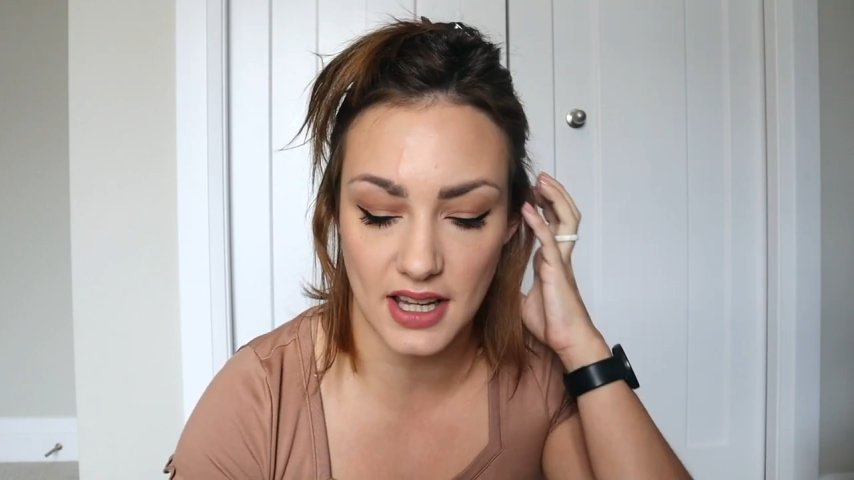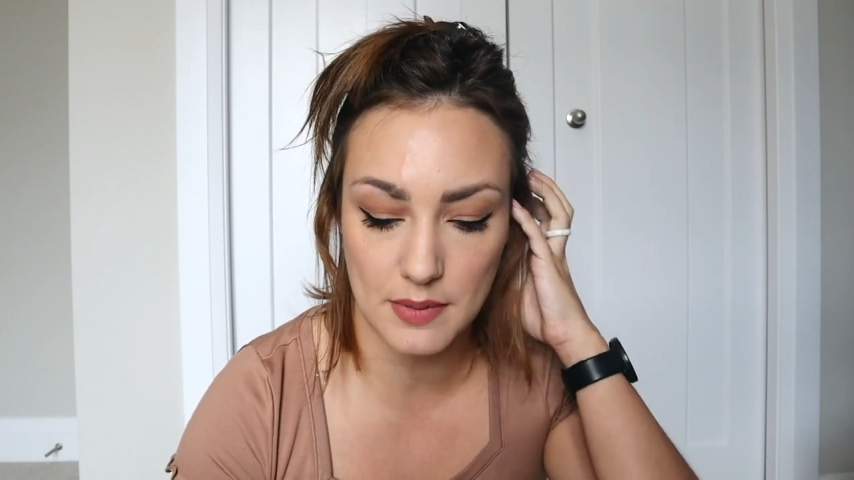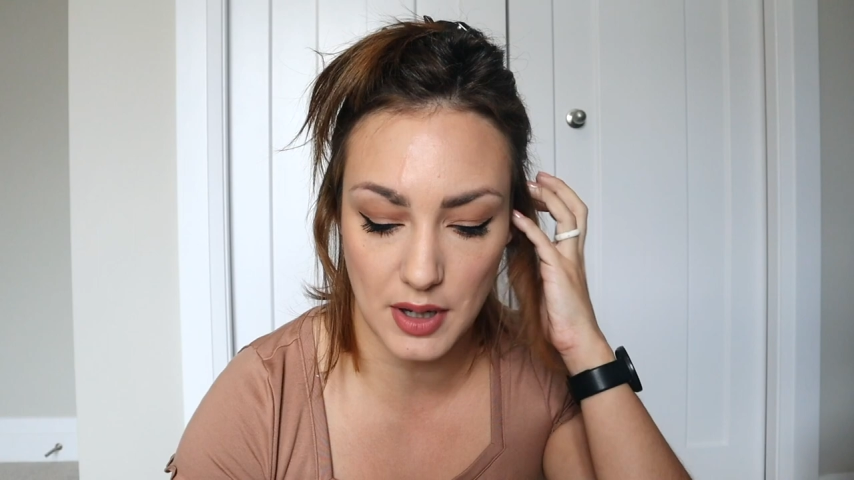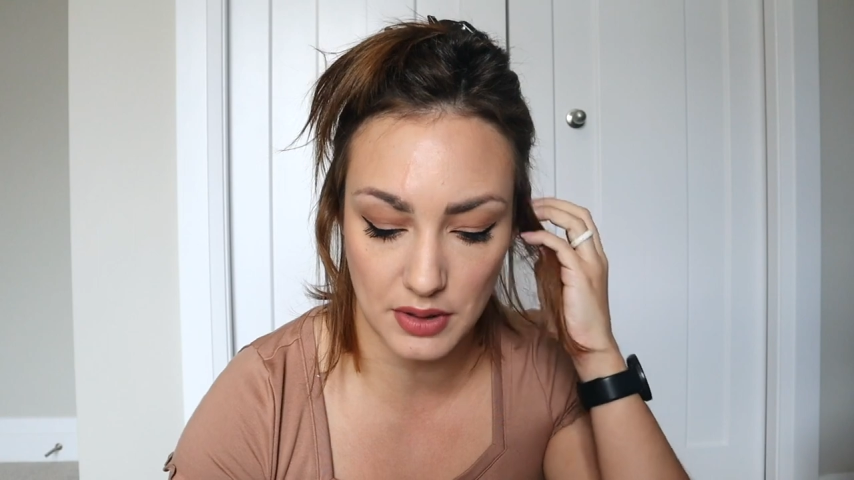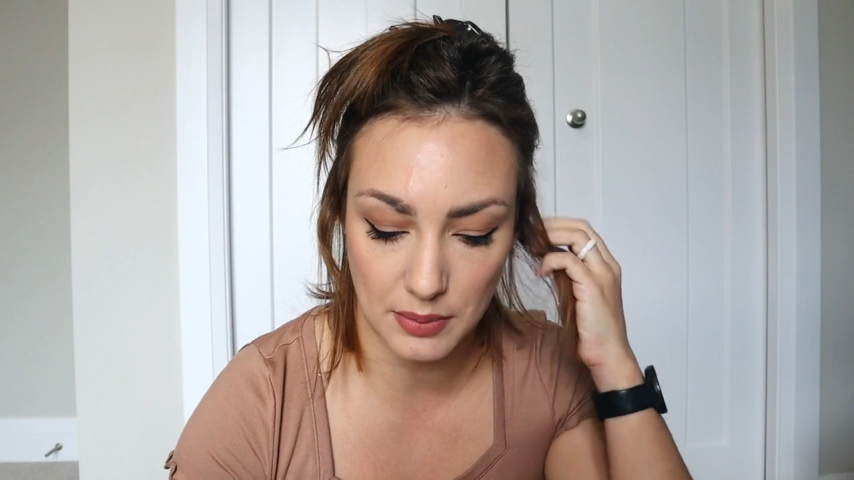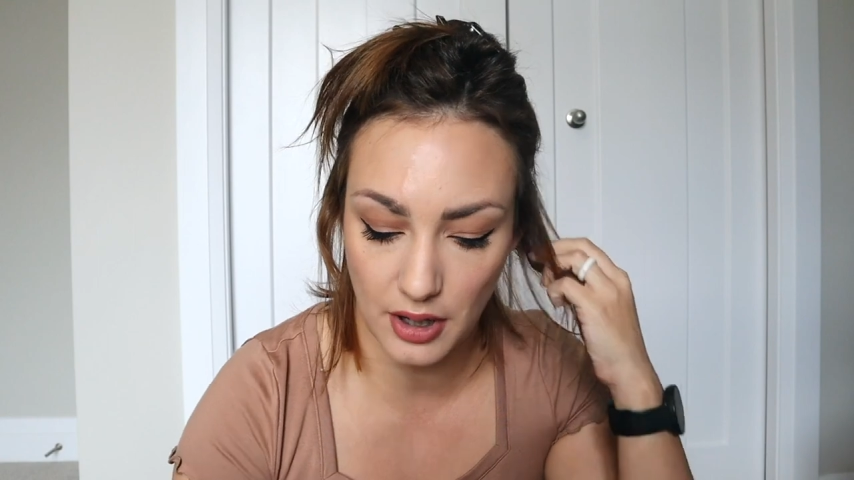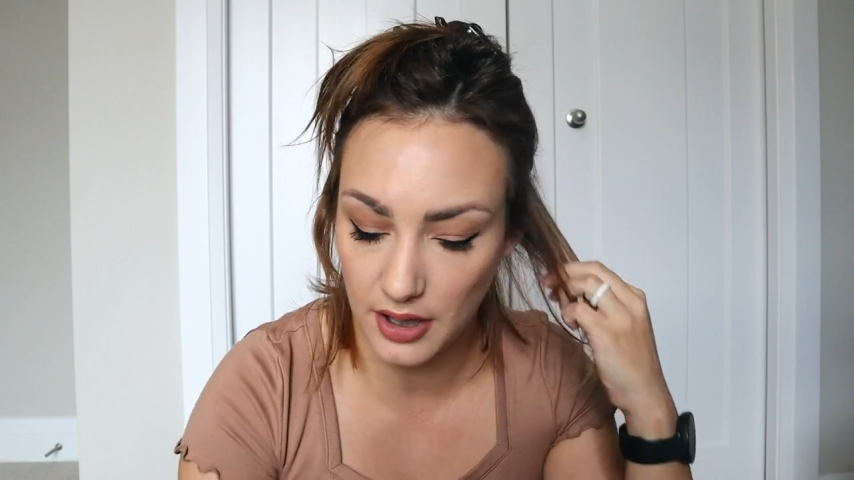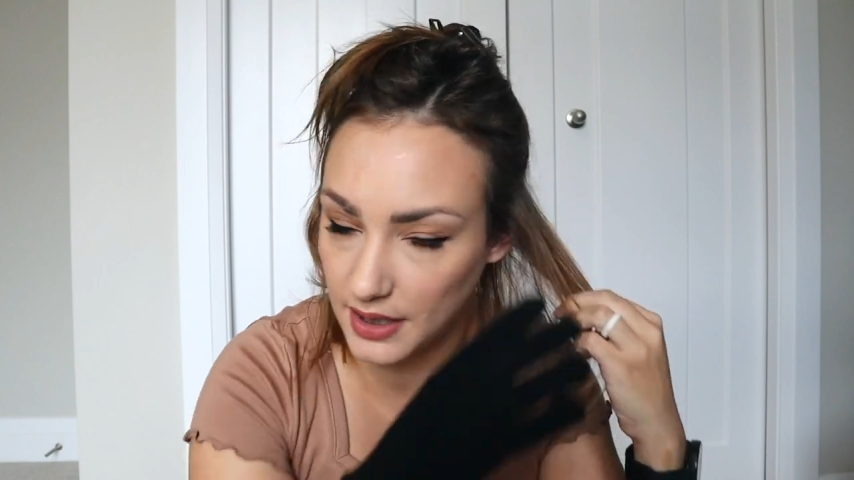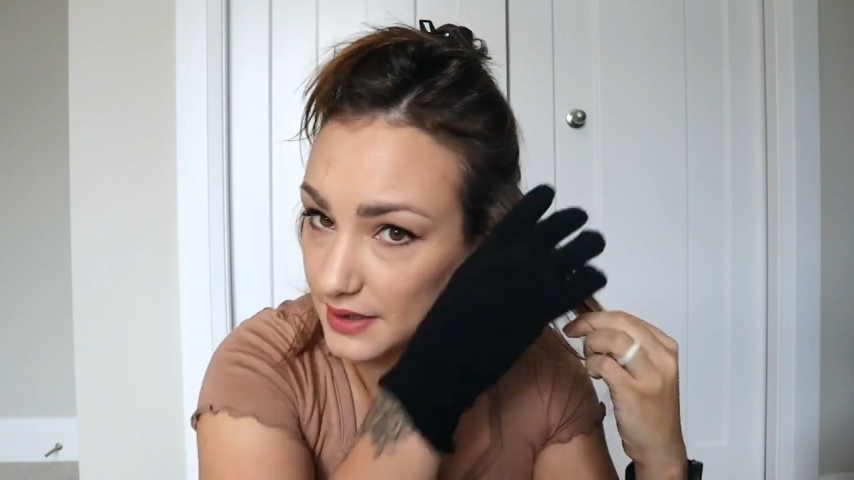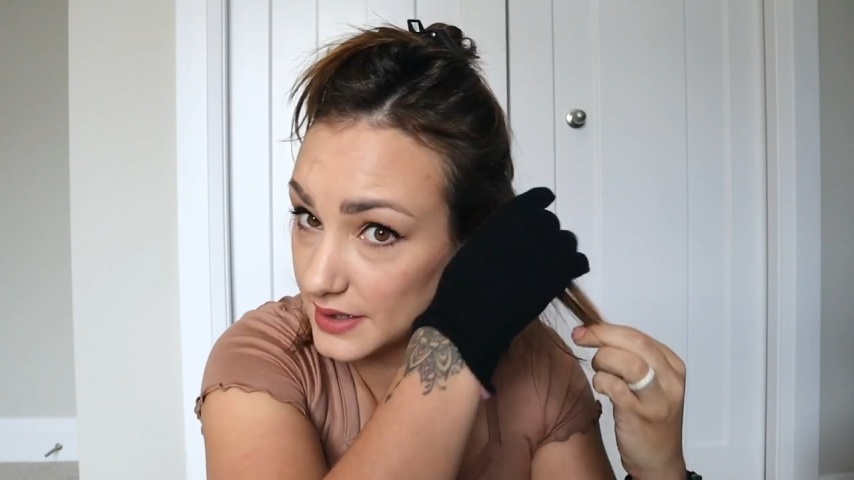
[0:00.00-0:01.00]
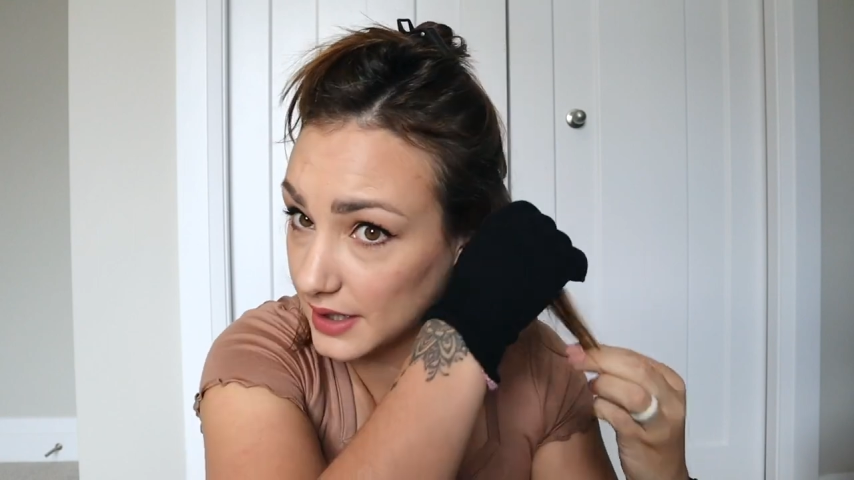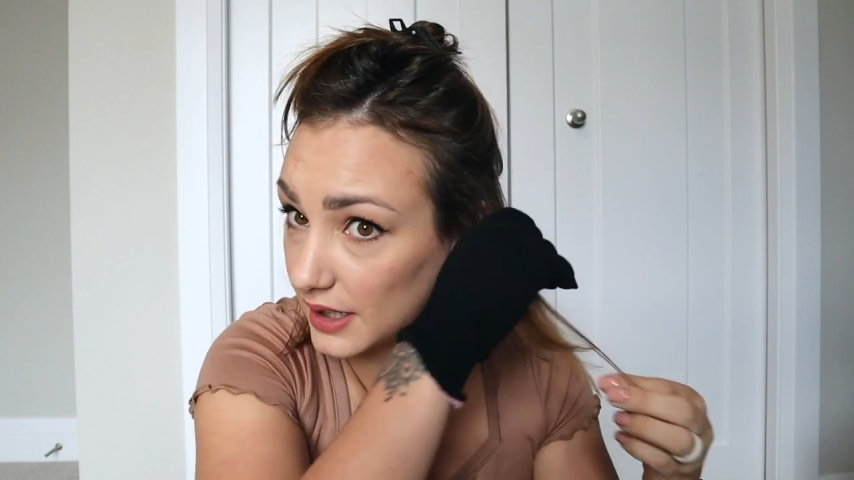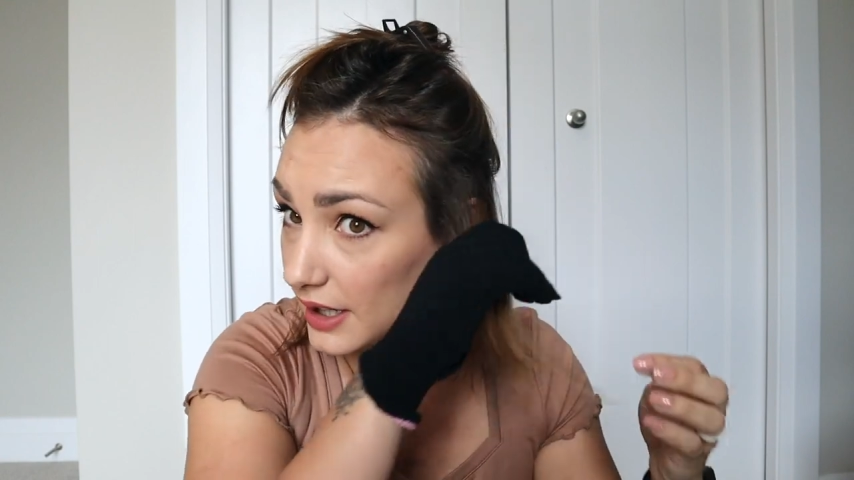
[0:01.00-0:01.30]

about the products that